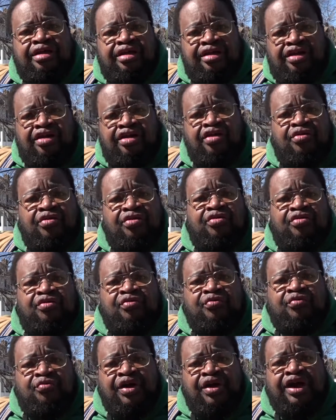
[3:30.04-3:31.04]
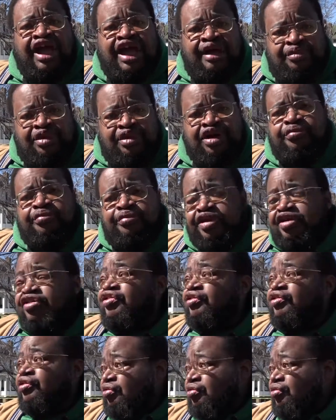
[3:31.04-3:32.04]
you know, what happened up
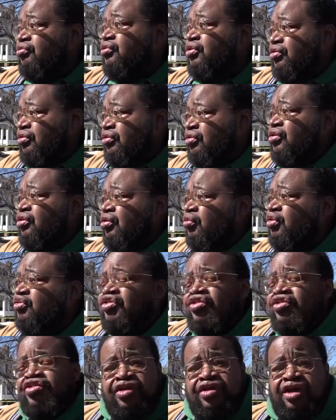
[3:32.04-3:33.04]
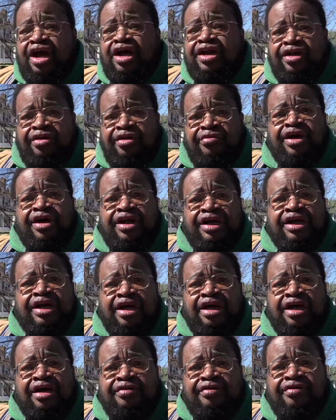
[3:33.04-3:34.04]
until, you know, what you see out here right
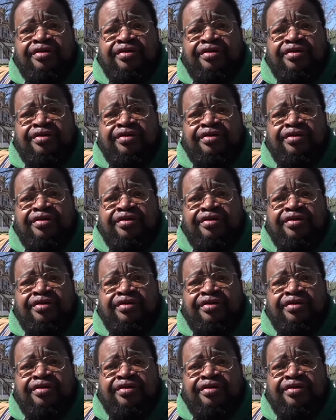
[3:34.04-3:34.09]
now.